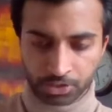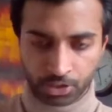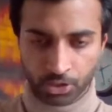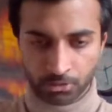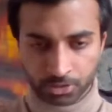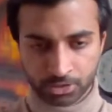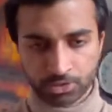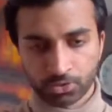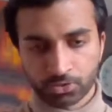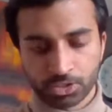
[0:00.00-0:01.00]
the university
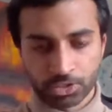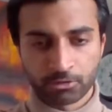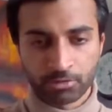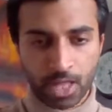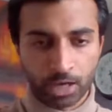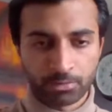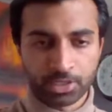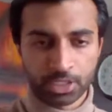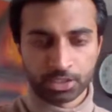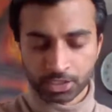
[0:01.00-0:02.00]
to reserve
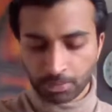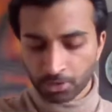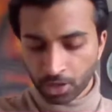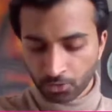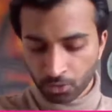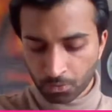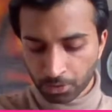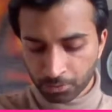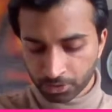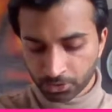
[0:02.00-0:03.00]
library seminar room
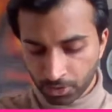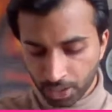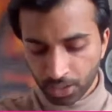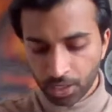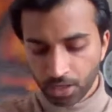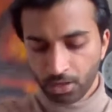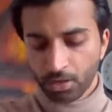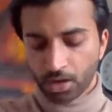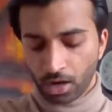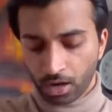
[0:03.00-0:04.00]
number 3
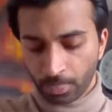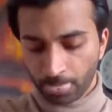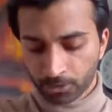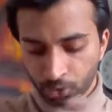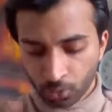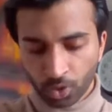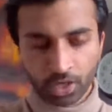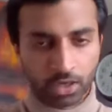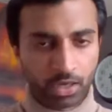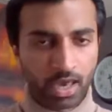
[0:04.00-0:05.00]
to
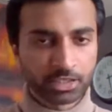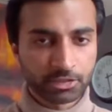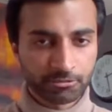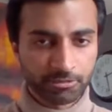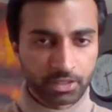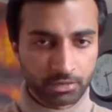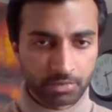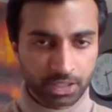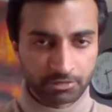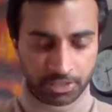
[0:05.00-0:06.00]
work as a faith and
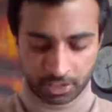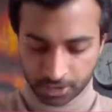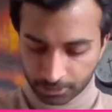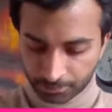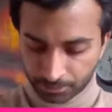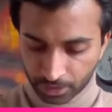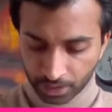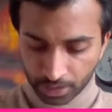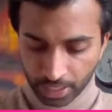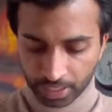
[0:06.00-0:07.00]
belief center
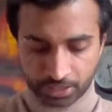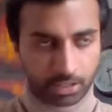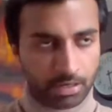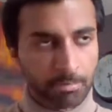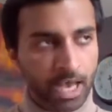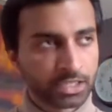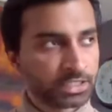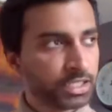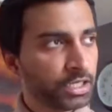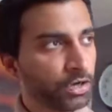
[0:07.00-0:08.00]
that has a
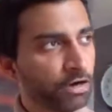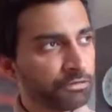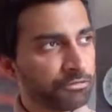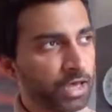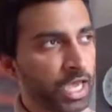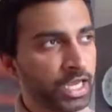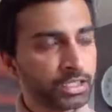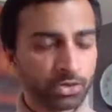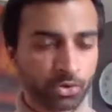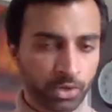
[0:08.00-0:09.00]
capacity of
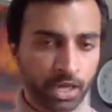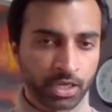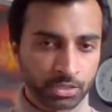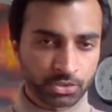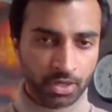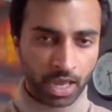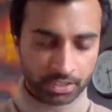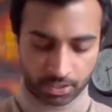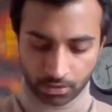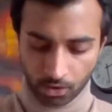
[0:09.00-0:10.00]
8 or 9. So it
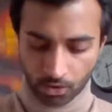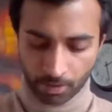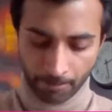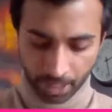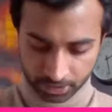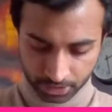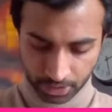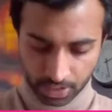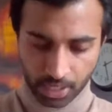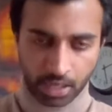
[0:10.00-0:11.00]
has a low
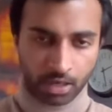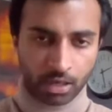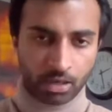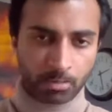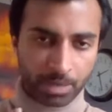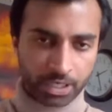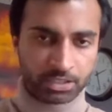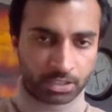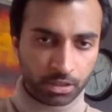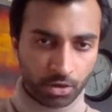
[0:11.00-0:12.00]
capacity. Because
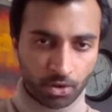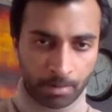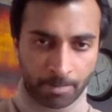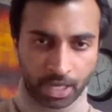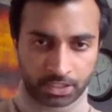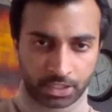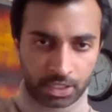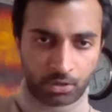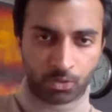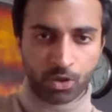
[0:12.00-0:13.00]
of the low
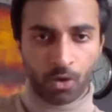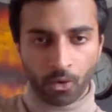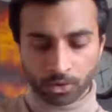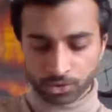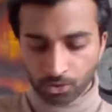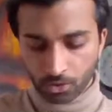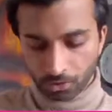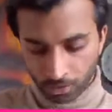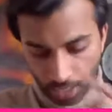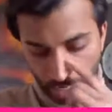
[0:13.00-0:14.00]
capacity, we also